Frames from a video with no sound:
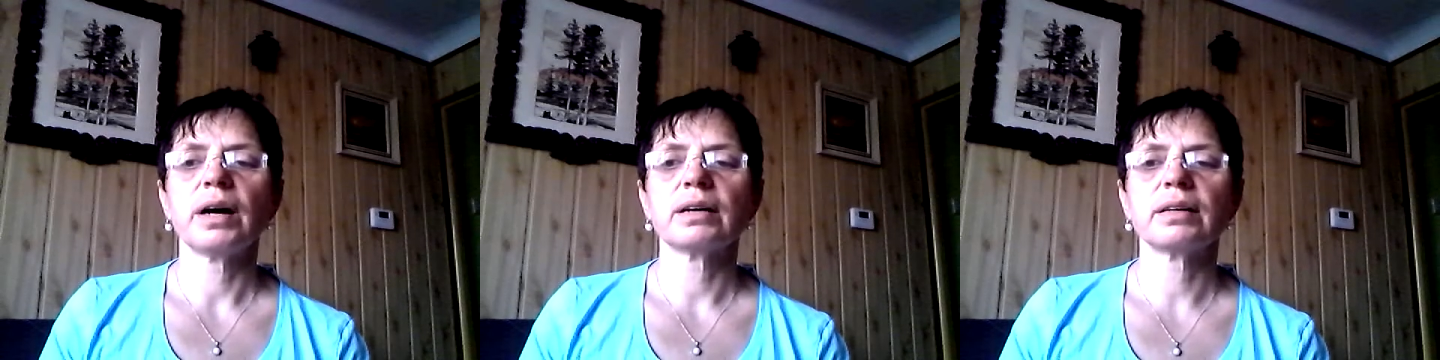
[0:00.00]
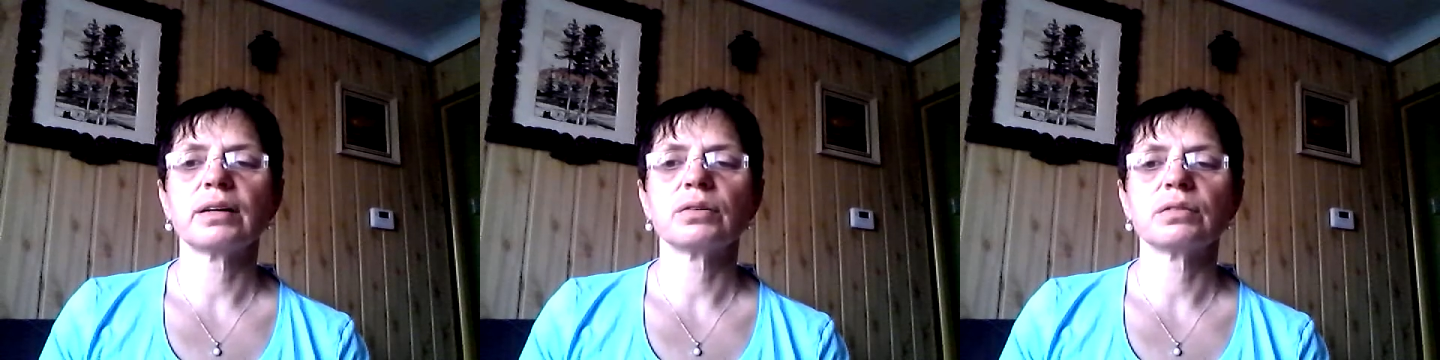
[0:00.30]

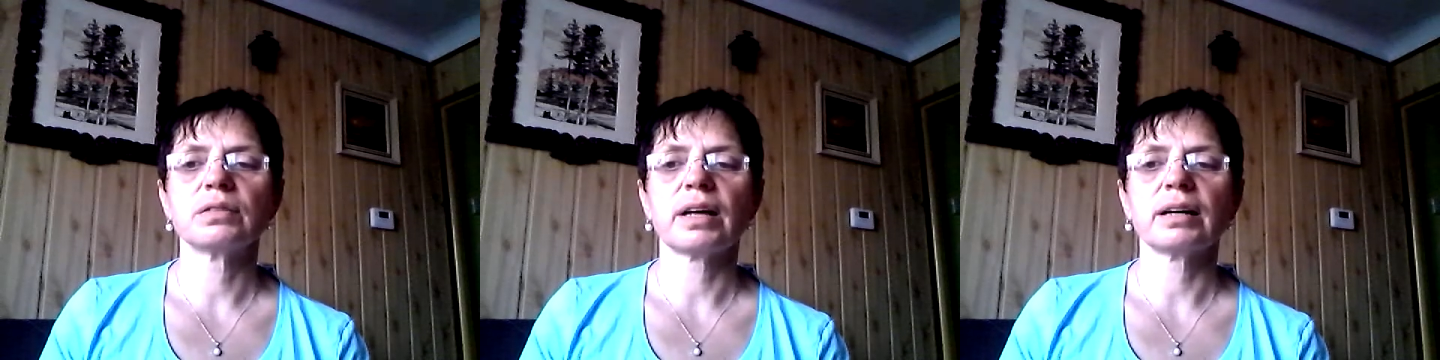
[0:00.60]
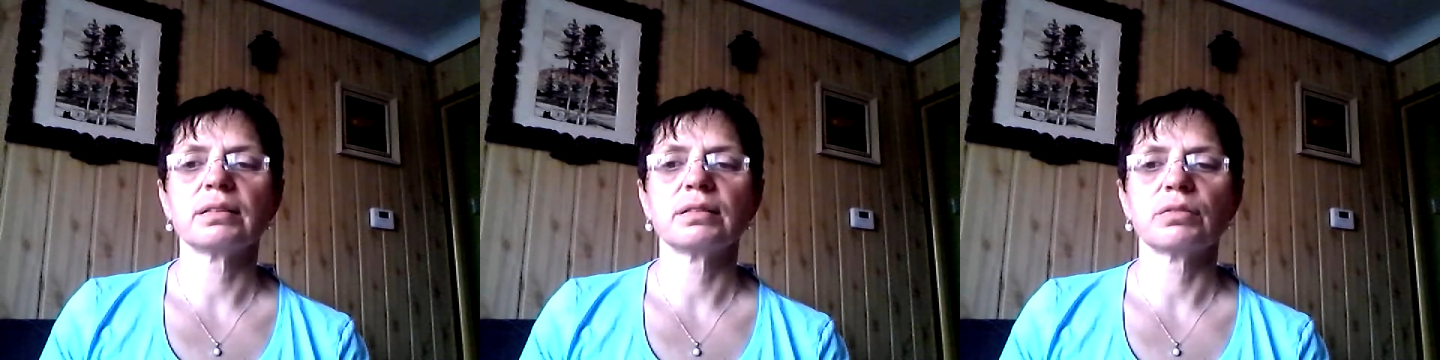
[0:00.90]
where they
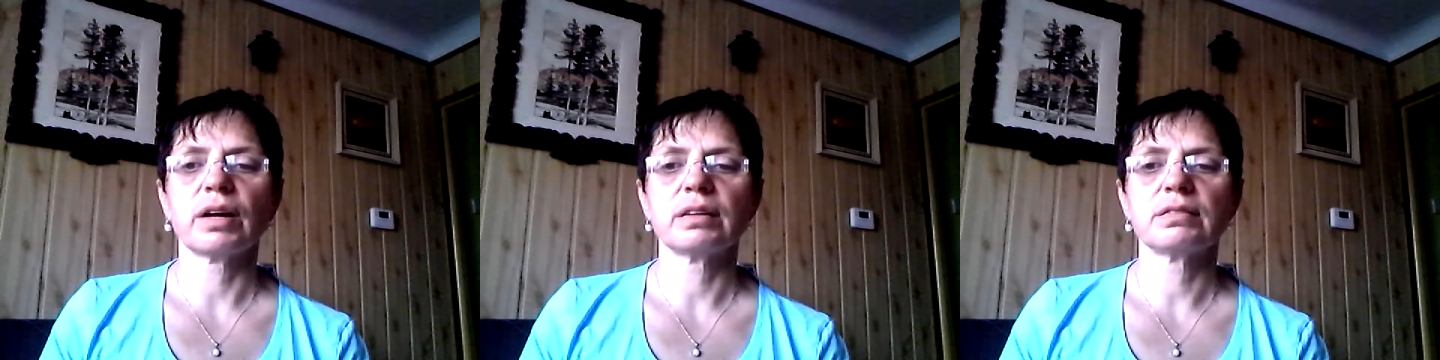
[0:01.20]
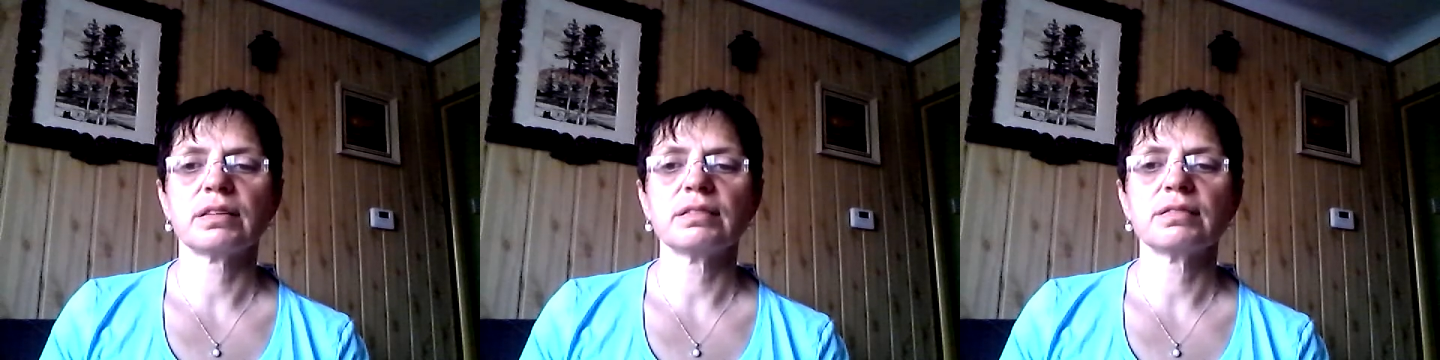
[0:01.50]
contact the
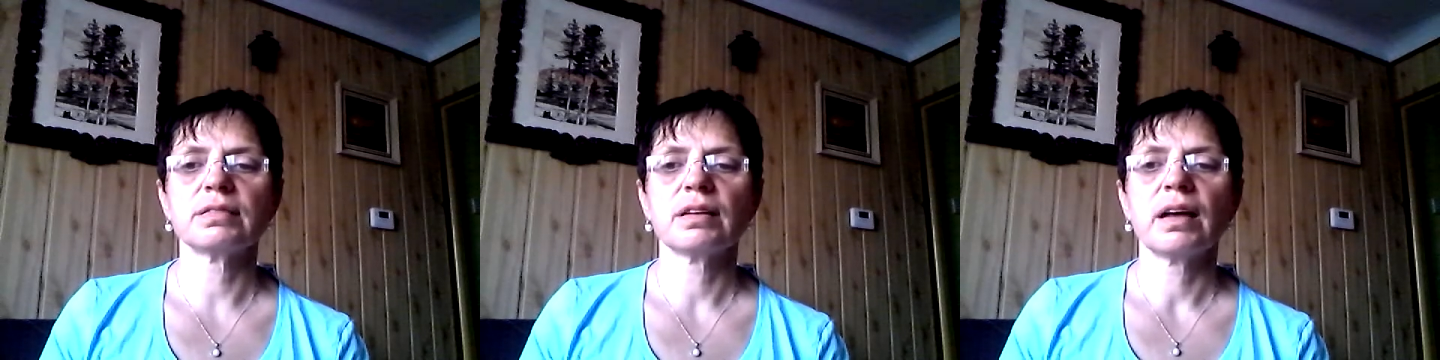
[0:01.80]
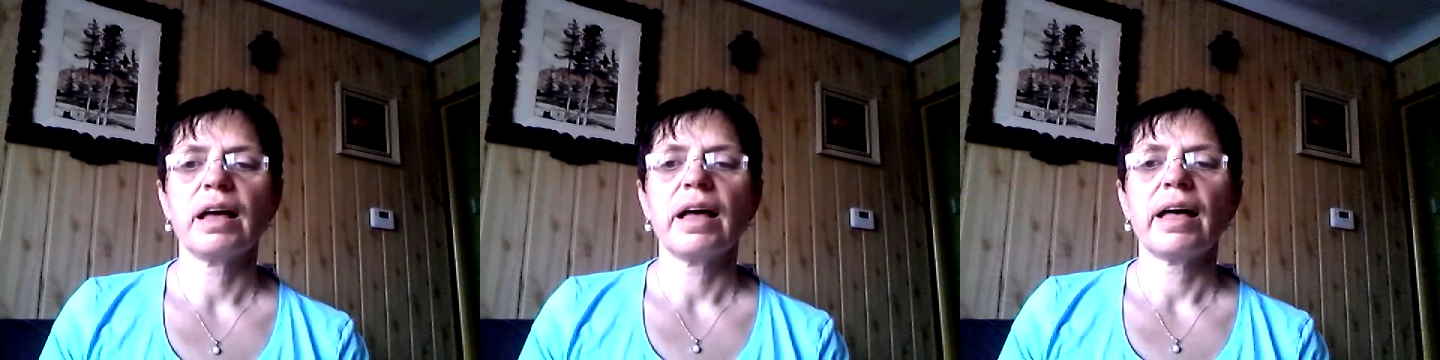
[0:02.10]
races,